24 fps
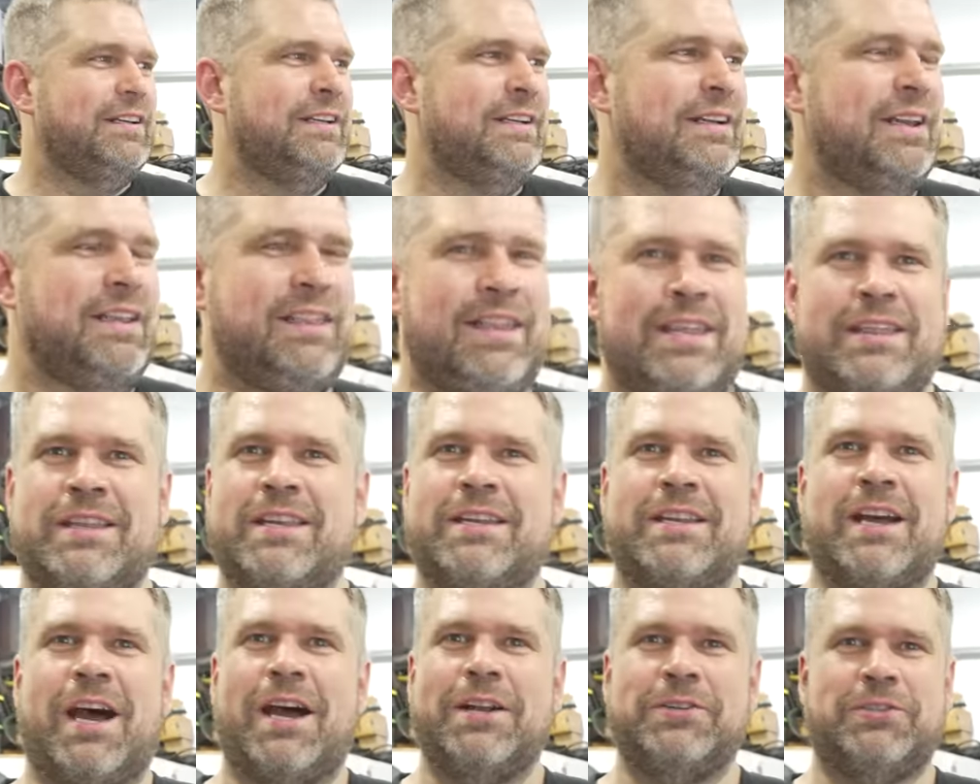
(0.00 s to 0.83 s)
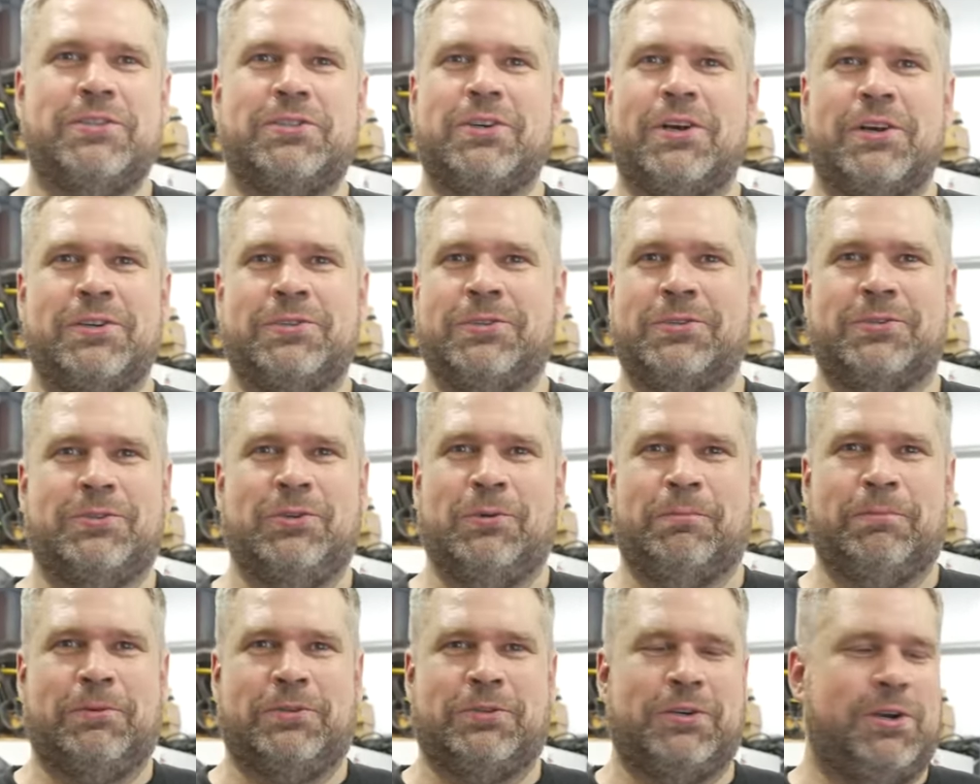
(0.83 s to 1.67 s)
than the Dodge Charger
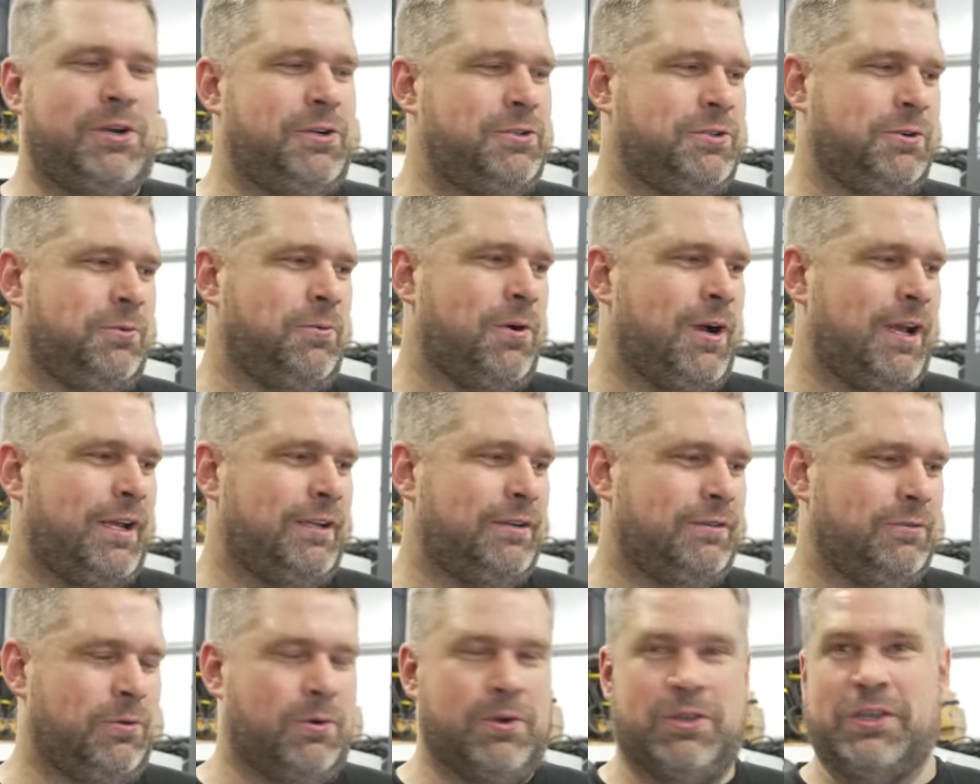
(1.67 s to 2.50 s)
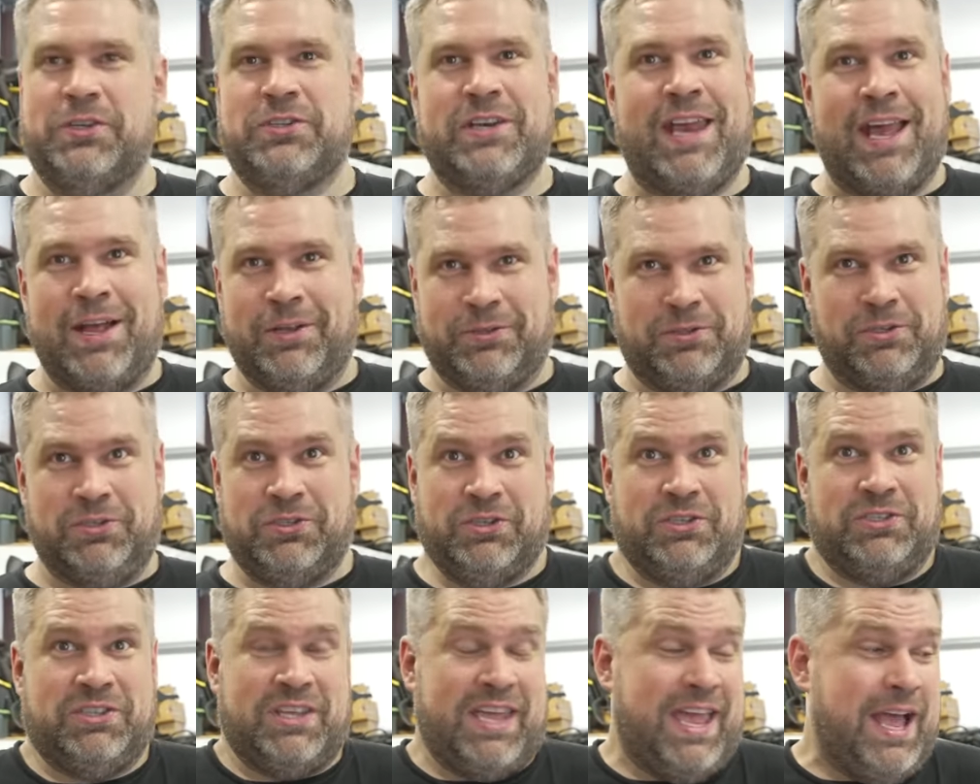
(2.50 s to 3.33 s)
Supercharger whine or the Challenger,
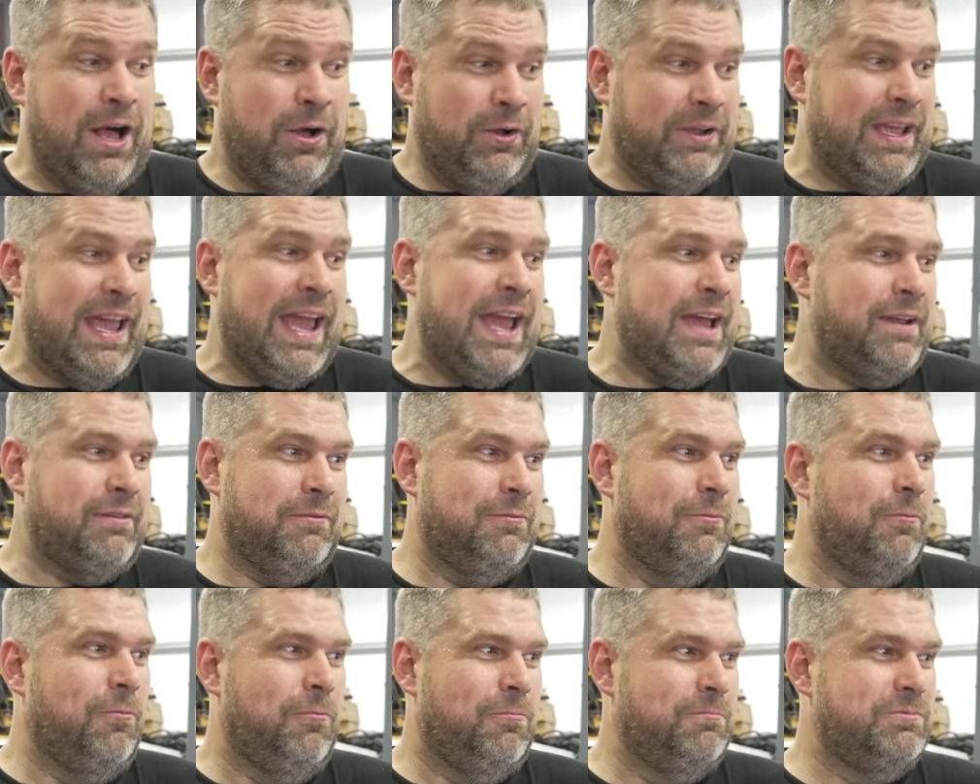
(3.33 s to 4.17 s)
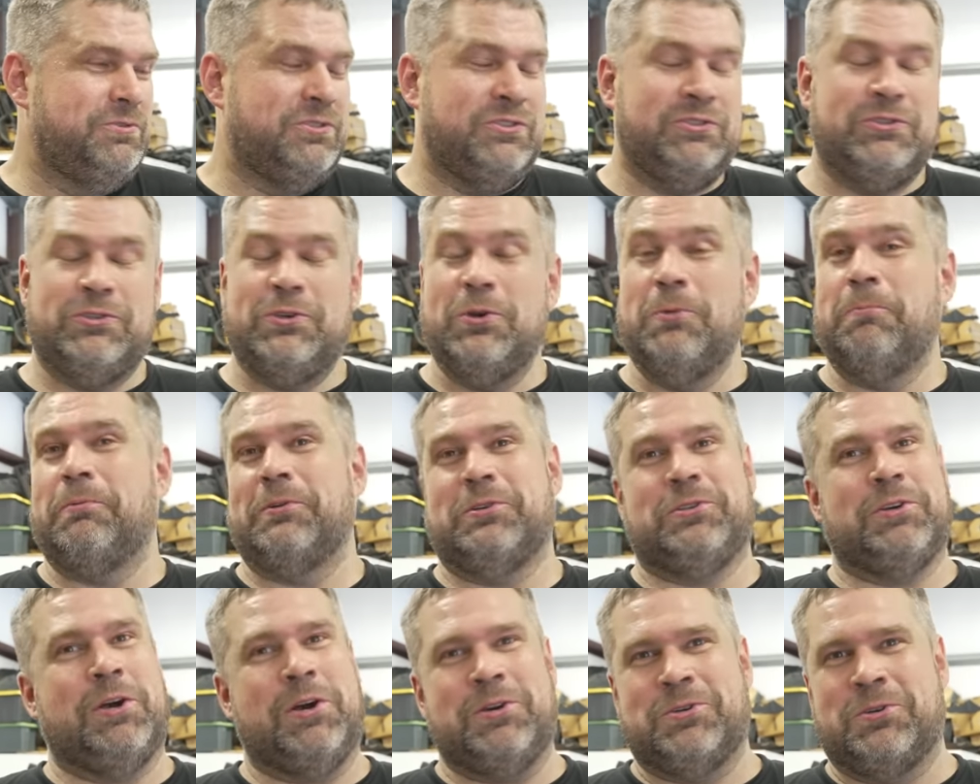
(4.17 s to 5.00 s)
just the Hellcat mm -hmm.
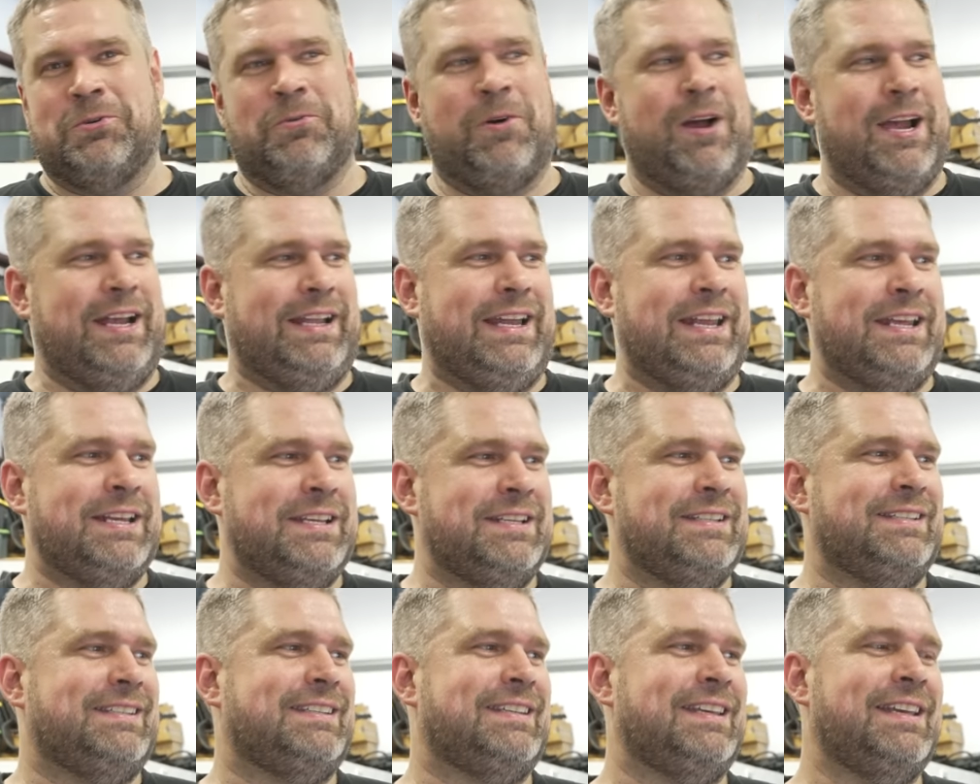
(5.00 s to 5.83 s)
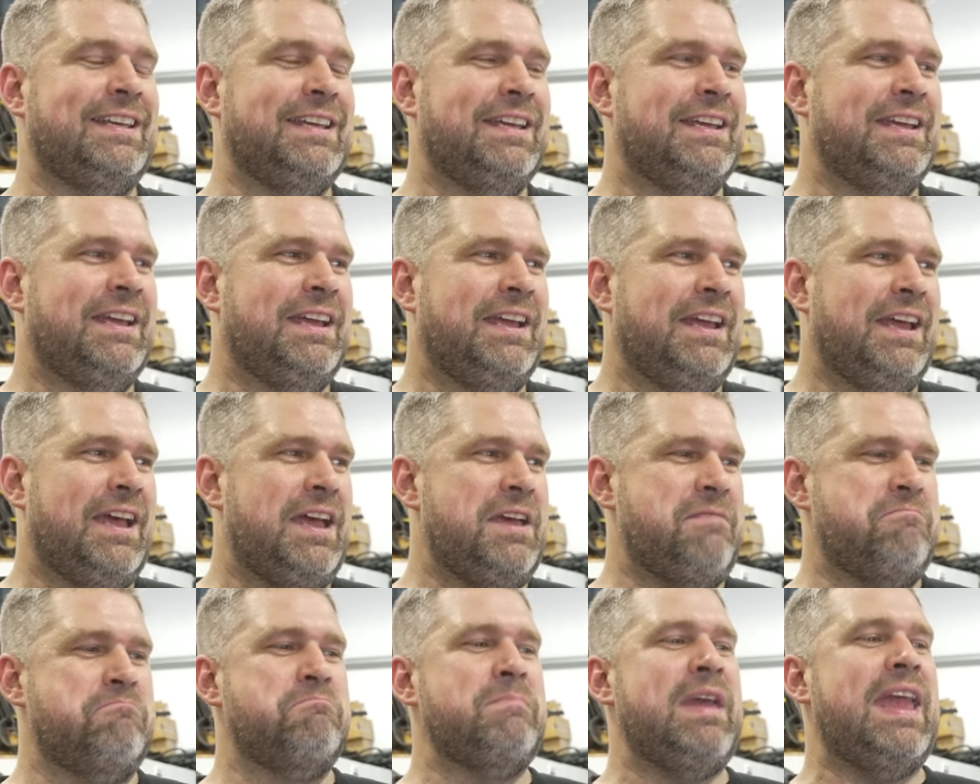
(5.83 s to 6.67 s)
supercharger whine is
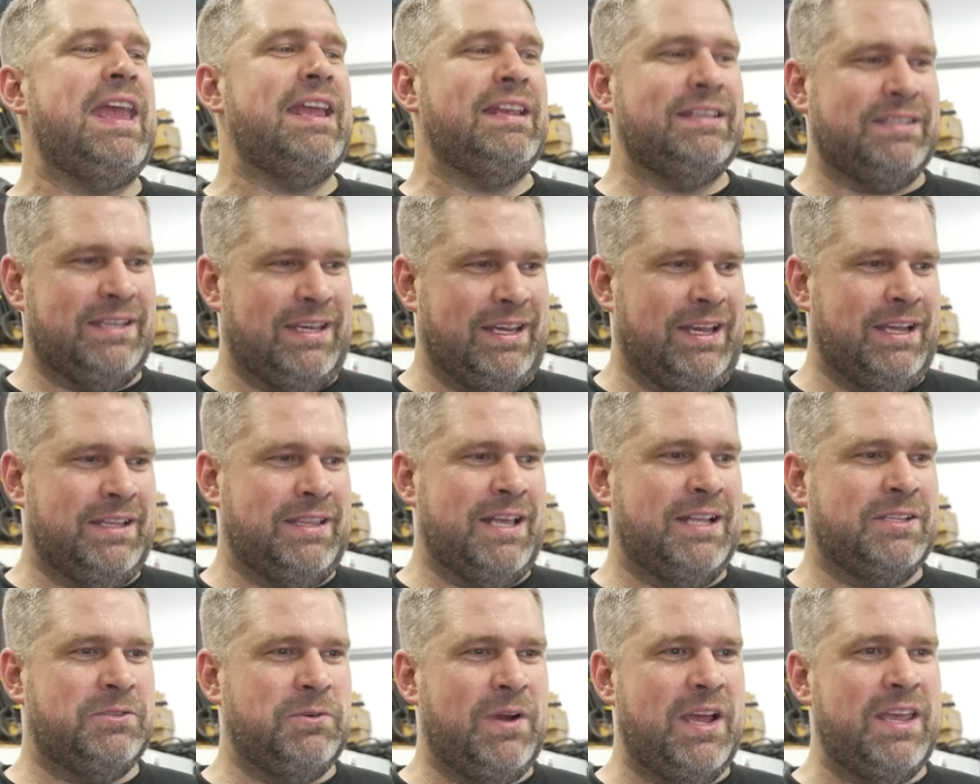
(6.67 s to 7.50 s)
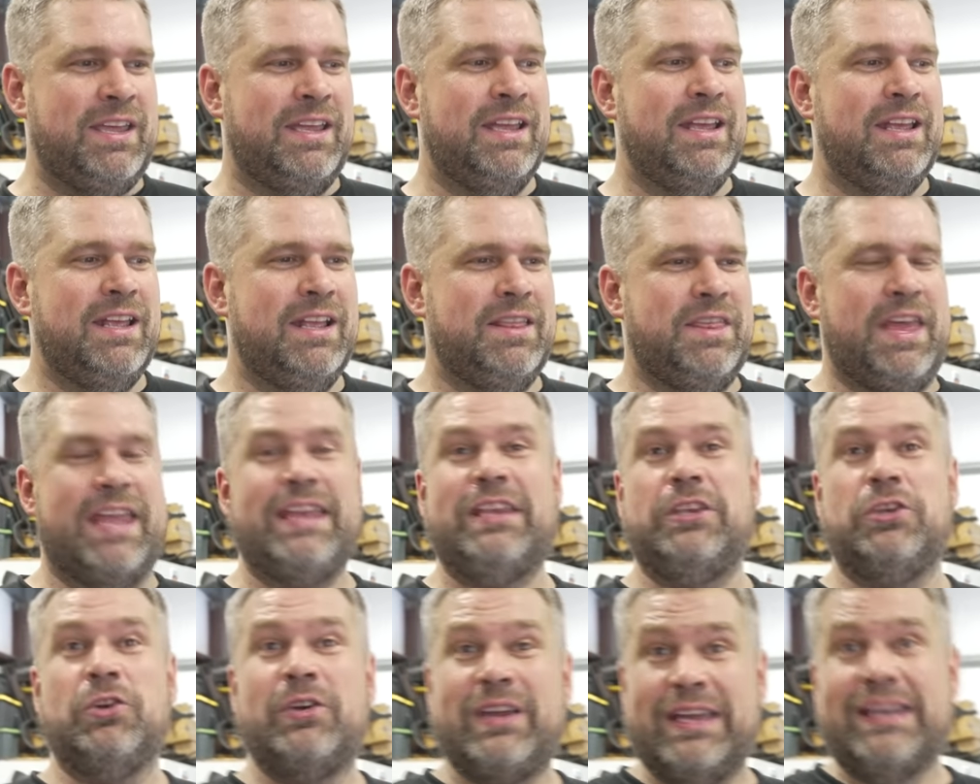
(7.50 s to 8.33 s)
amazing, and that's why they
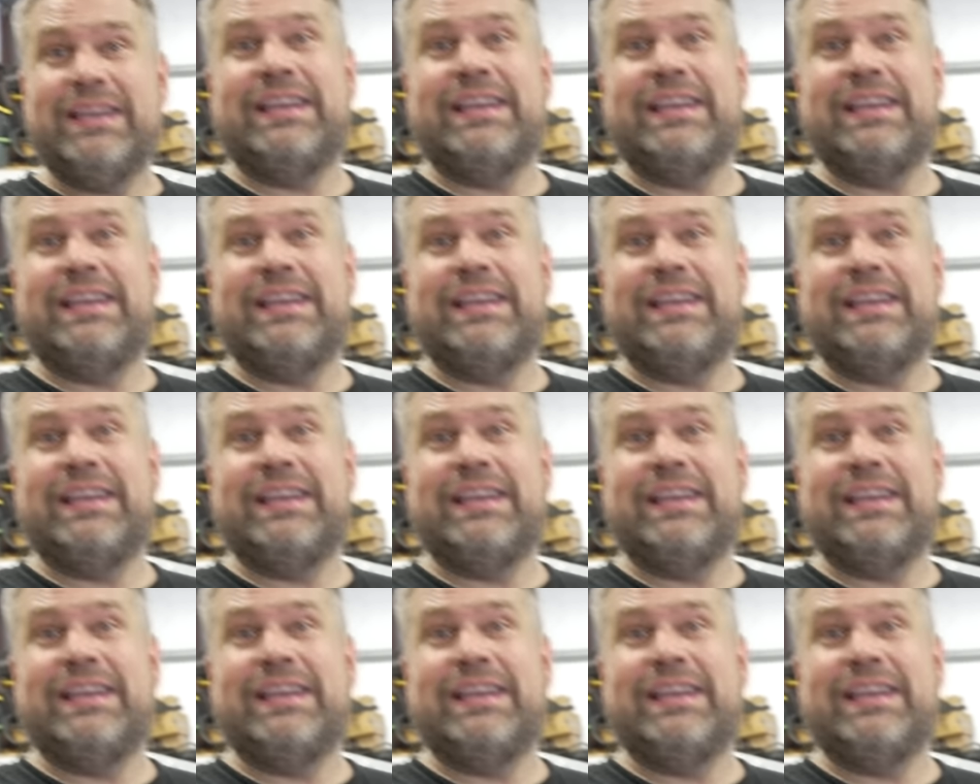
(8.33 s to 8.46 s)
you can